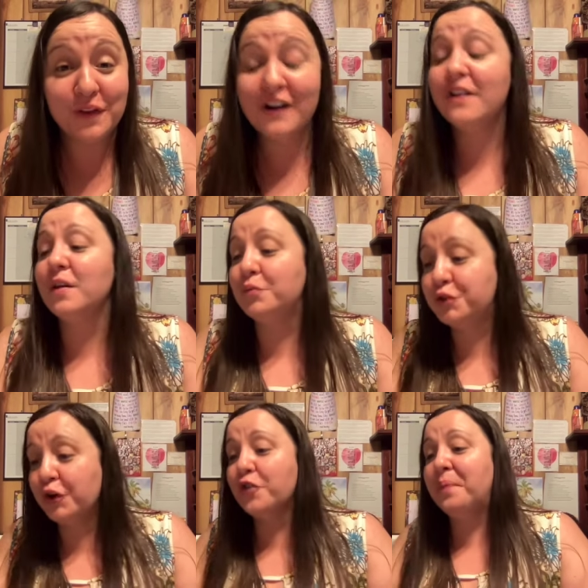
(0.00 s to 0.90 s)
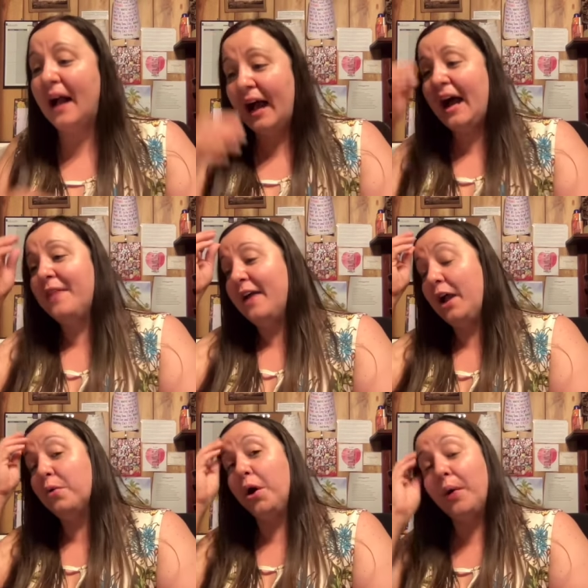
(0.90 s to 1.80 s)
There is some truth behind
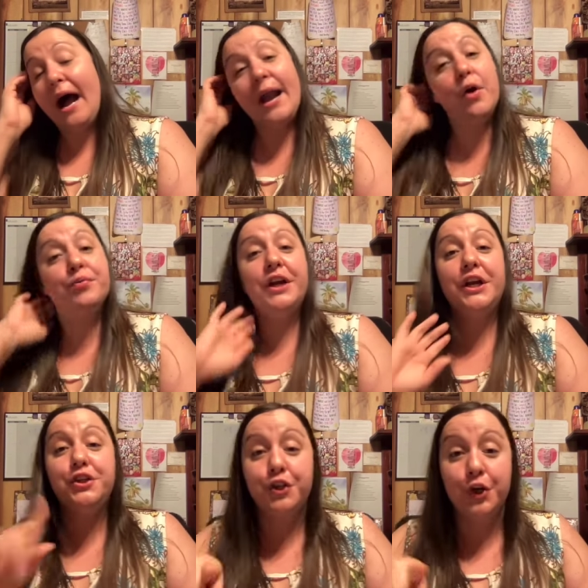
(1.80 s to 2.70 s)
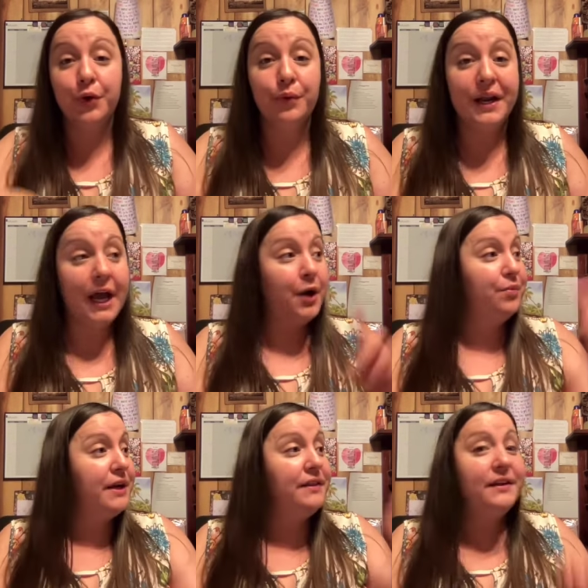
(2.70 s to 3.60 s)
that quote. I don't need you, and I don't
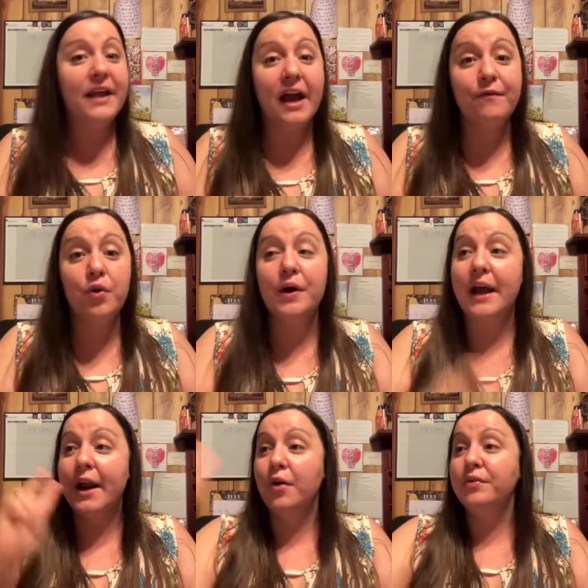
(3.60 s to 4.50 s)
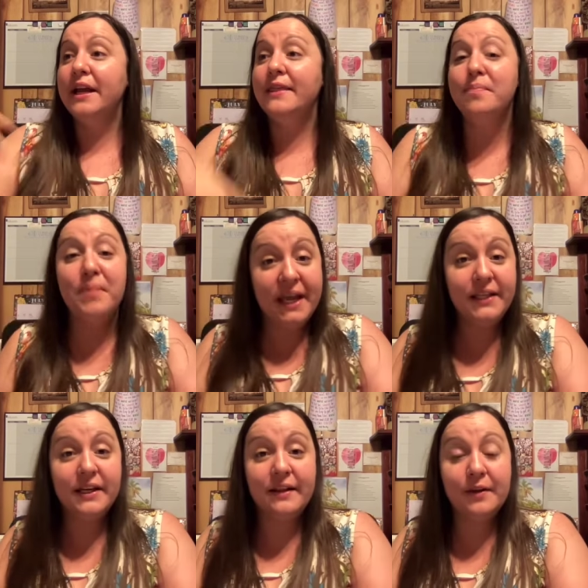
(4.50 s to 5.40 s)
need the devil, and I don't need the
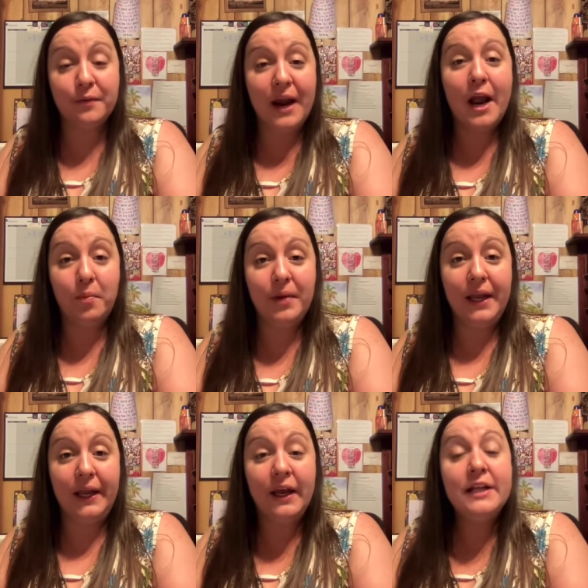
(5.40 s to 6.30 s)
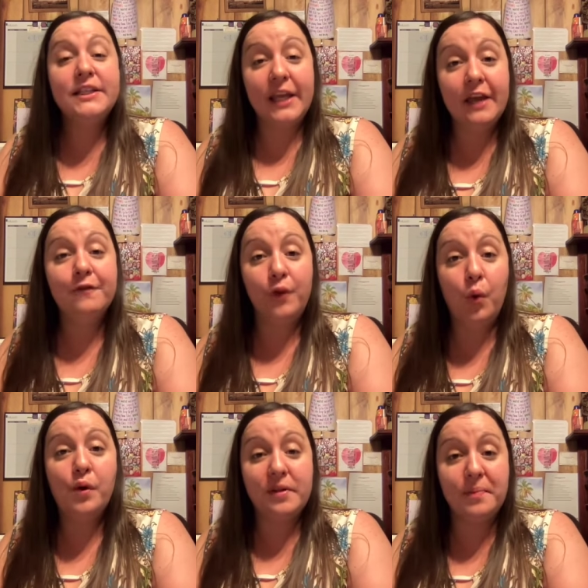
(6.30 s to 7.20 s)
minions around me to
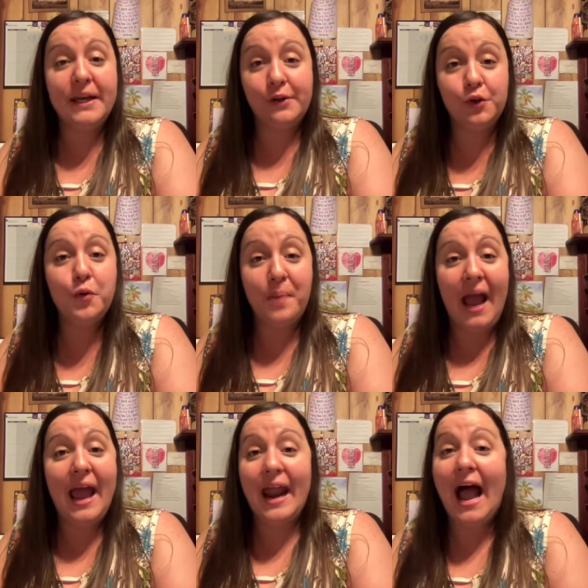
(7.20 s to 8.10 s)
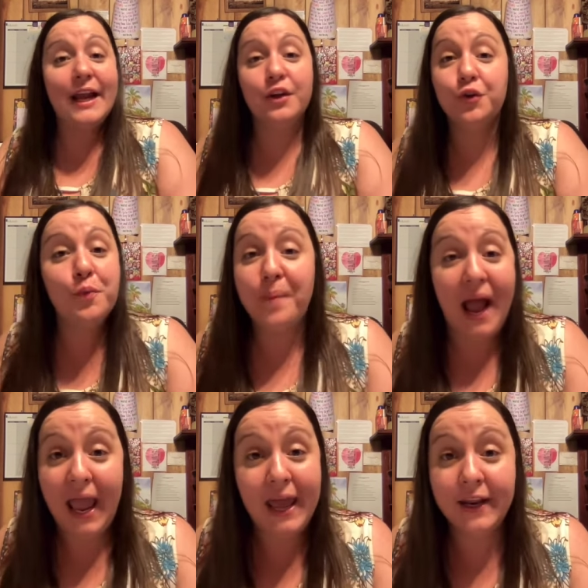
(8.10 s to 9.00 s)
influence me to do bad. I can do
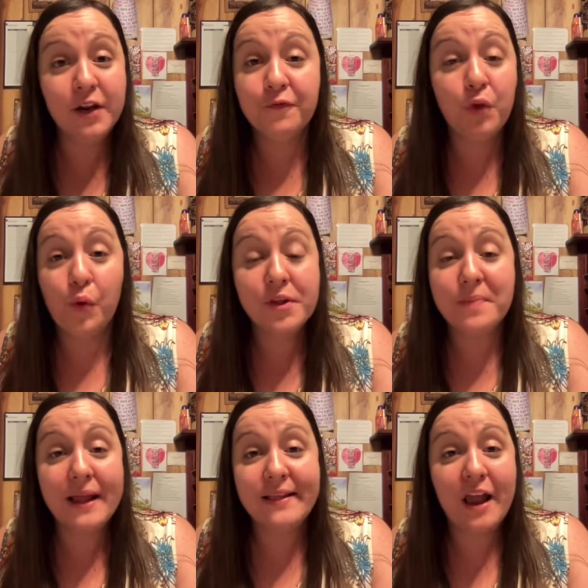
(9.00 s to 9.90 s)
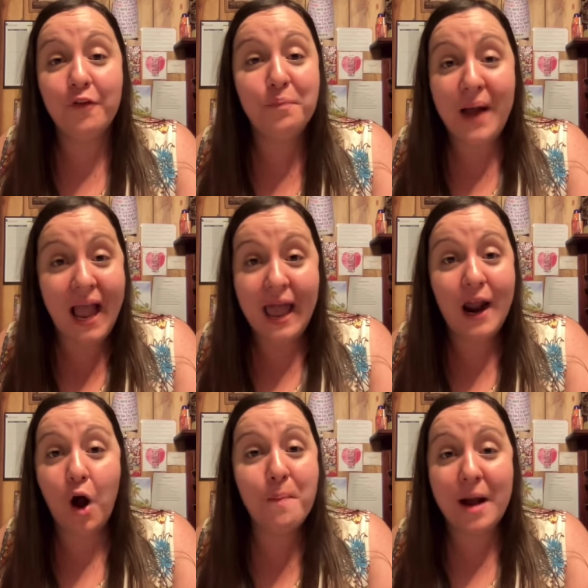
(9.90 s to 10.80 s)
bad and influence myself bad
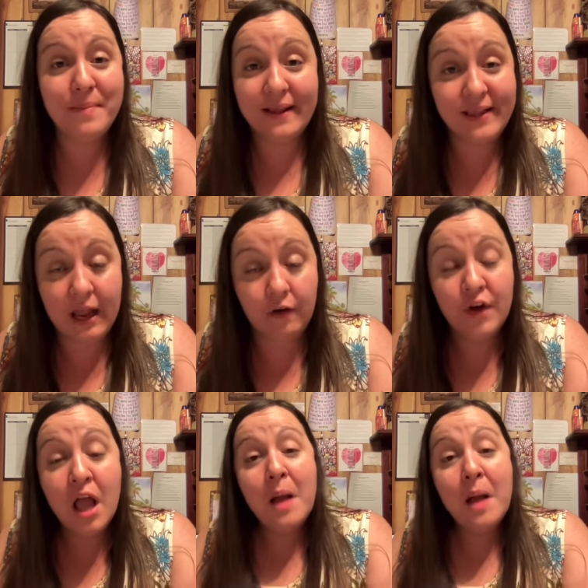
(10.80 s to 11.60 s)
all by myself.